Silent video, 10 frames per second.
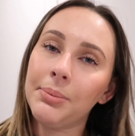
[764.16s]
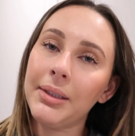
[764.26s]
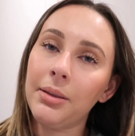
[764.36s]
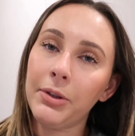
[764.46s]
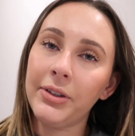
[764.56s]

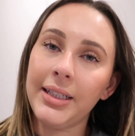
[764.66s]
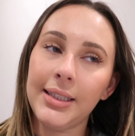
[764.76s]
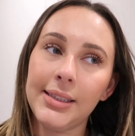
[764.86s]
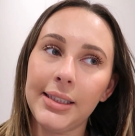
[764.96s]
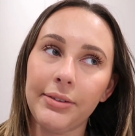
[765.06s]
something I'm currently
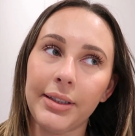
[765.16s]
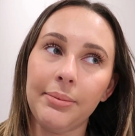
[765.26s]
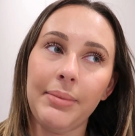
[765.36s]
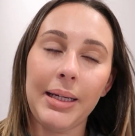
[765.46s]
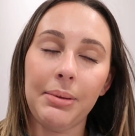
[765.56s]

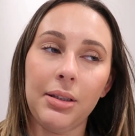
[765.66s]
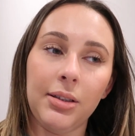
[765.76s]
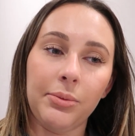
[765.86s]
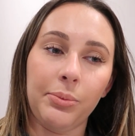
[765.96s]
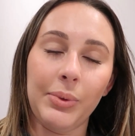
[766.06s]
considering.
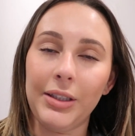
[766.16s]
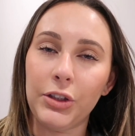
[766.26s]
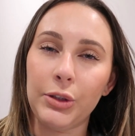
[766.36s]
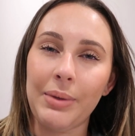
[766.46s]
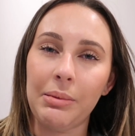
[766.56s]
Maybe will
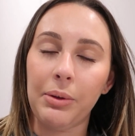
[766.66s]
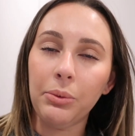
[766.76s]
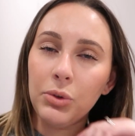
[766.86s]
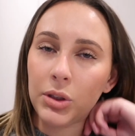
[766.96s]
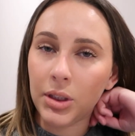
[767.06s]
do, maybe
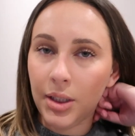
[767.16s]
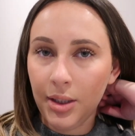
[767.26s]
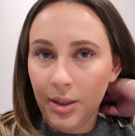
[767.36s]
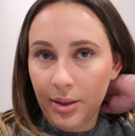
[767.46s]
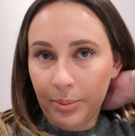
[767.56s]
won't.
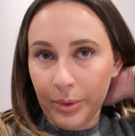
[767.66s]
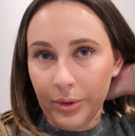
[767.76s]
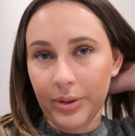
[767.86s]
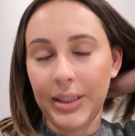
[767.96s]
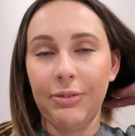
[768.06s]

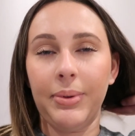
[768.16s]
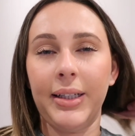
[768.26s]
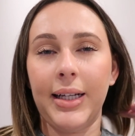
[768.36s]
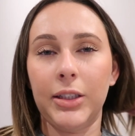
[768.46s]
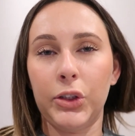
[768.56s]
But if I'm
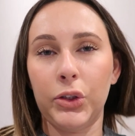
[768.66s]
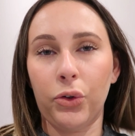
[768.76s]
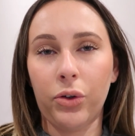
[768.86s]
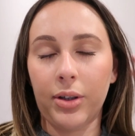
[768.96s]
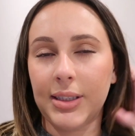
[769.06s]
gonna get it
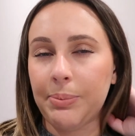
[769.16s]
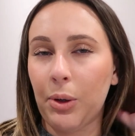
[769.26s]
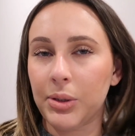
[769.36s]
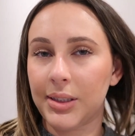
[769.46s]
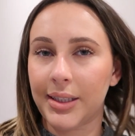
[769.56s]
short, I
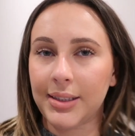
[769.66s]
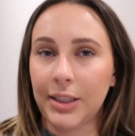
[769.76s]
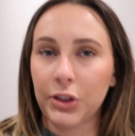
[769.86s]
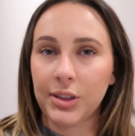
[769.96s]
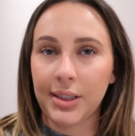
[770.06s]
suppose
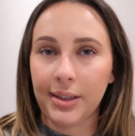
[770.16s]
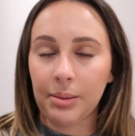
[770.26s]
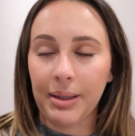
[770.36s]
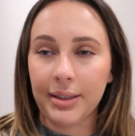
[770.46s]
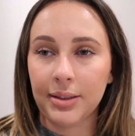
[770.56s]
extensions aren't
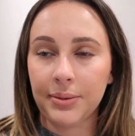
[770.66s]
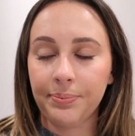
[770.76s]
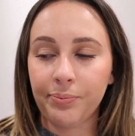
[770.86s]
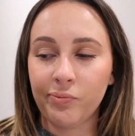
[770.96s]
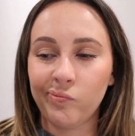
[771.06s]
gonna blend.
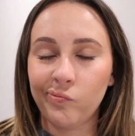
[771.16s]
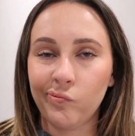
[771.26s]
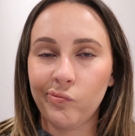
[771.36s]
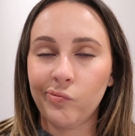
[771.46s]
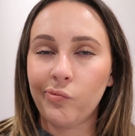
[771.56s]

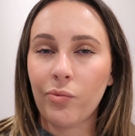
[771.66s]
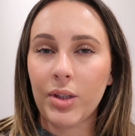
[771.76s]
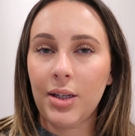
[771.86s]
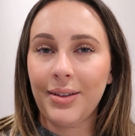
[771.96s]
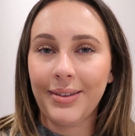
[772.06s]

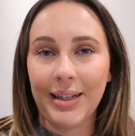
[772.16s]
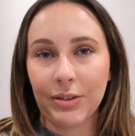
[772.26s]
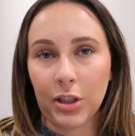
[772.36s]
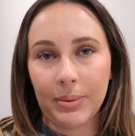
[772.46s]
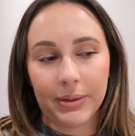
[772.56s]
Never
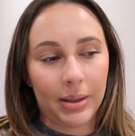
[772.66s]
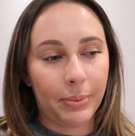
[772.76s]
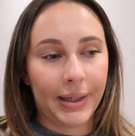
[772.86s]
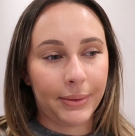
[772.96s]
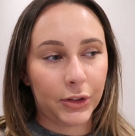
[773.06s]
thought about that,
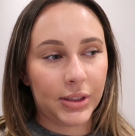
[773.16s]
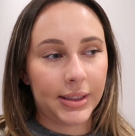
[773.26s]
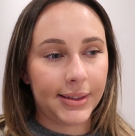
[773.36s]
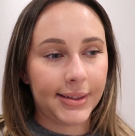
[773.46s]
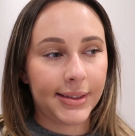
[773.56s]
but now I just
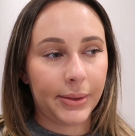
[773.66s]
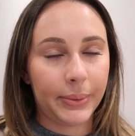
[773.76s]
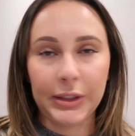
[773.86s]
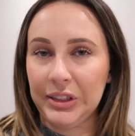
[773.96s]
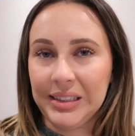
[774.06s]
did, so
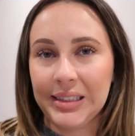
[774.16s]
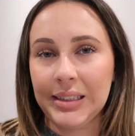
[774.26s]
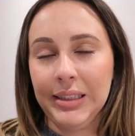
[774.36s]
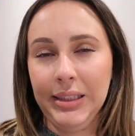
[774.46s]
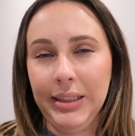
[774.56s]
we shall
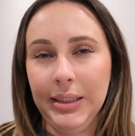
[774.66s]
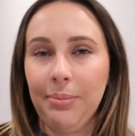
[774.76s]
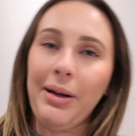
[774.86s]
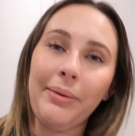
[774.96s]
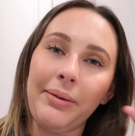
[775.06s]
see.
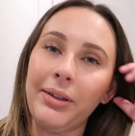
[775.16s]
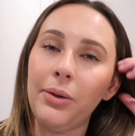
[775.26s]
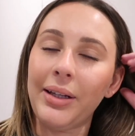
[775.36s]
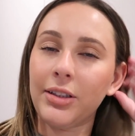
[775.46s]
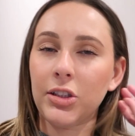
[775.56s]
But anyway, I'm gonna
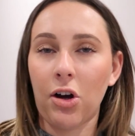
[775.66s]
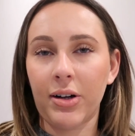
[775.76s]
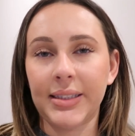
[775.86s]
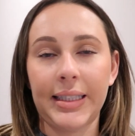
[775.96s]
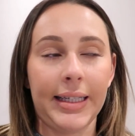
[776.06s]
go let the
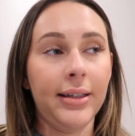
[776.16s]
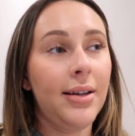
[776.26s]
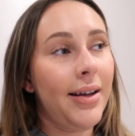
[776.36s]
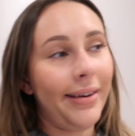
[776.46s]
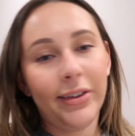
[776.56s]
dogs in,
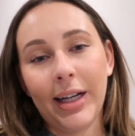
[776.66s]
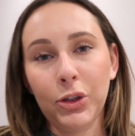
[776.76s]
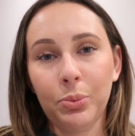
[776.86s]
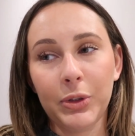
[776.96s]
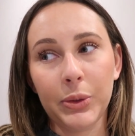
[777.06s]
and I'll
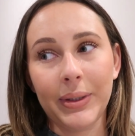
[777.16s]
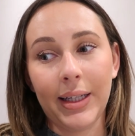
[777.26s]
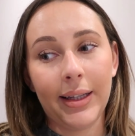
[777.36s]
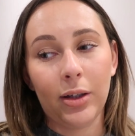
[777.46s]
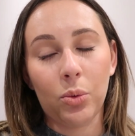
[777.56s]
catch up with you in
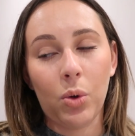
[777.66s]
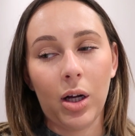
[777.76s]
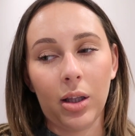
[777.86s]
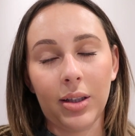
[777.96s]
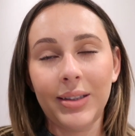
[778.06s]
a little
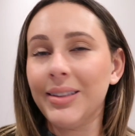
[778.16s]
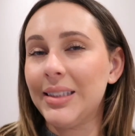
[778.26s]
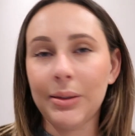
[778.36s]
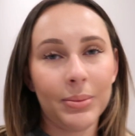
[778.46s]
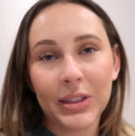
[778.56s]
while,
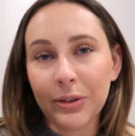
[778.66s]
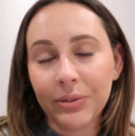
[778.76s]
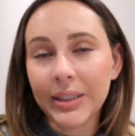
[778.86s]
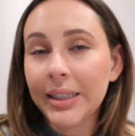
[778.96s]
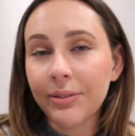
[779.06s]
see what I'm doing
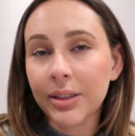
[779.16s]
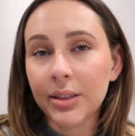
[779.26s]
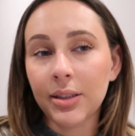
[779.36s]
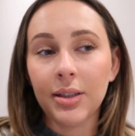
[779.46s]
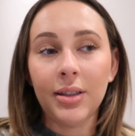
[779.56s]
for the evening.